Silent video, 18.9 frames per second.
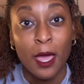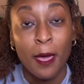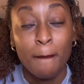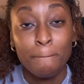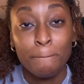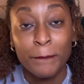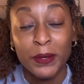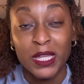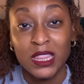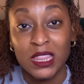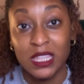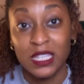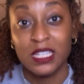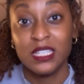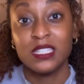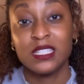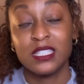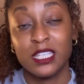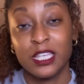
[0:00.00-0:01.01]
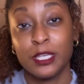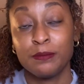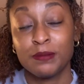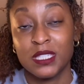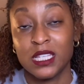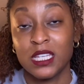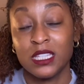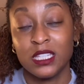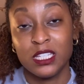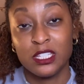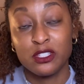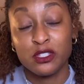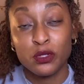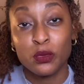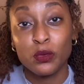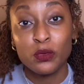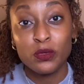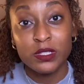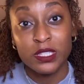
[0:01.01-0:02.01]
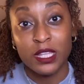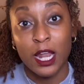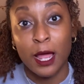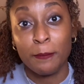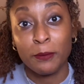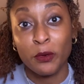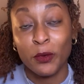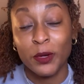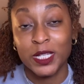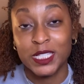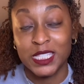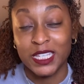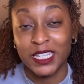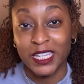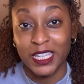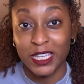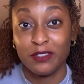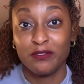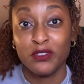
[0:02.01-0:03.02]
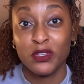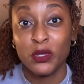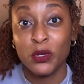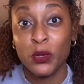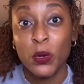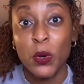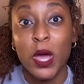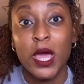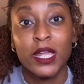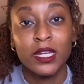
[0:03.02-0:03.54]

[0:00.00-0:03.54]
but these tips and these tools that I'm going to give you